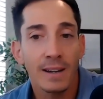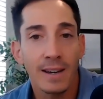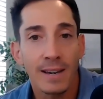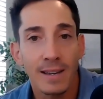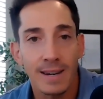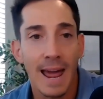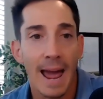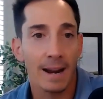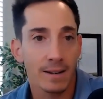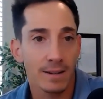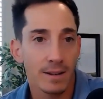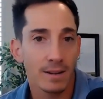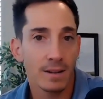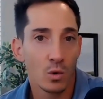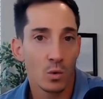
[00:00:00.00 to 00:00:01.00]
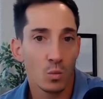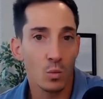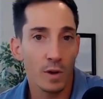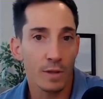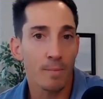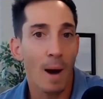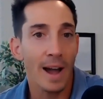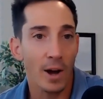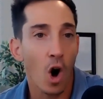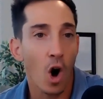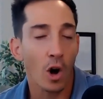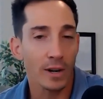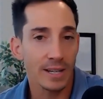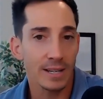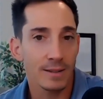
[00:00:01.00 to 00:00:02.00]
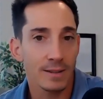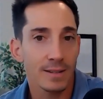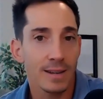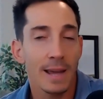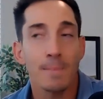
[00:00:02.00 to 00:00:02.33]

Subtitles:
connect with my audience?